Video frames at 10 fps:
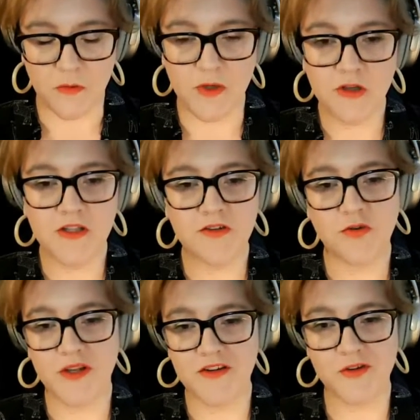weirdly,
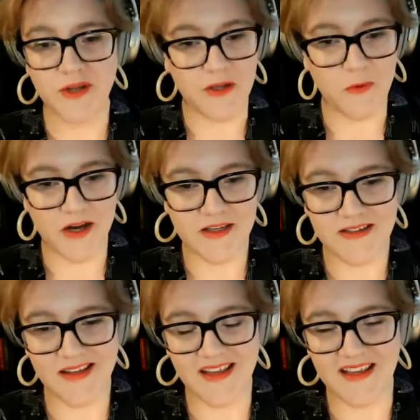
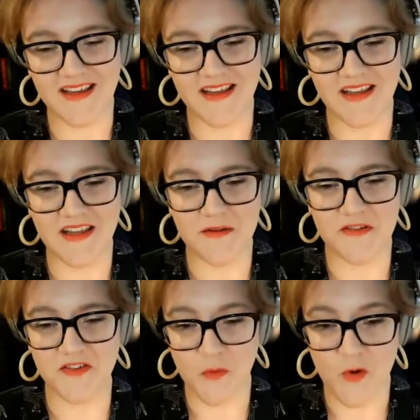2021
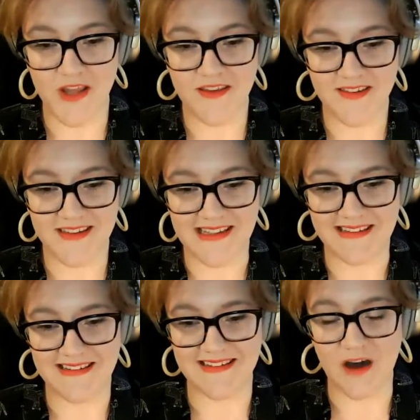in some ways
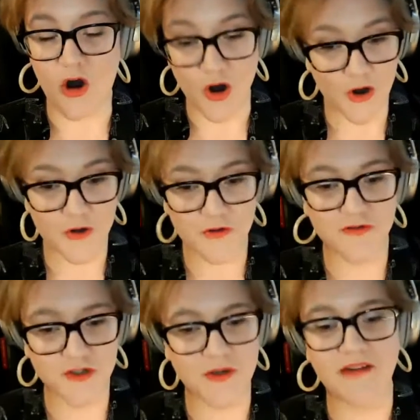is harder
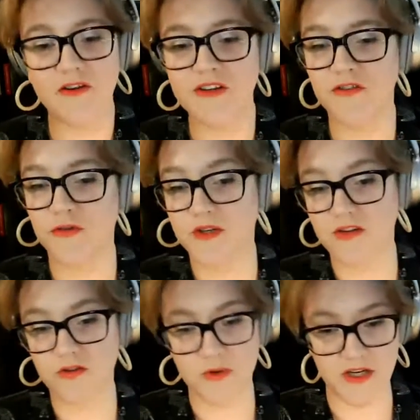for travel than
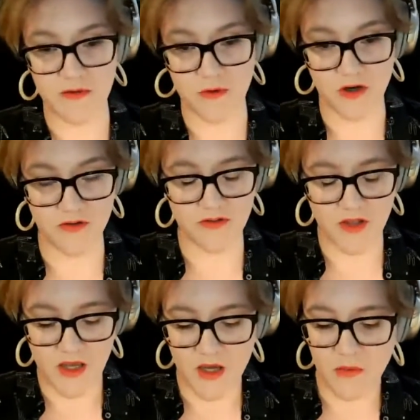2020 was.
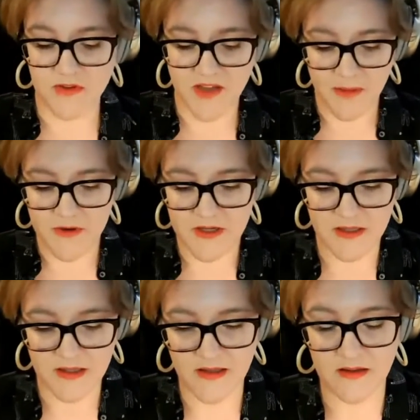What's
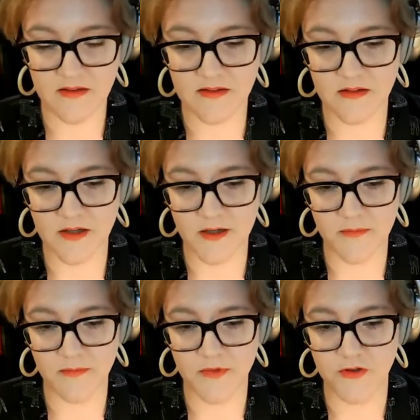happening is
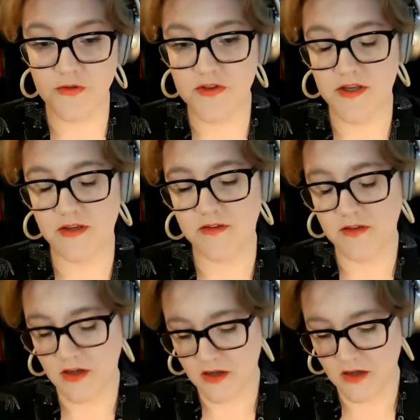two
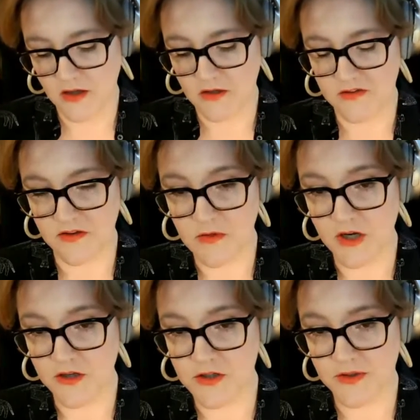things. Some
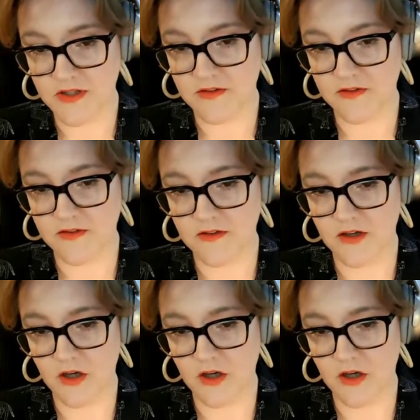countries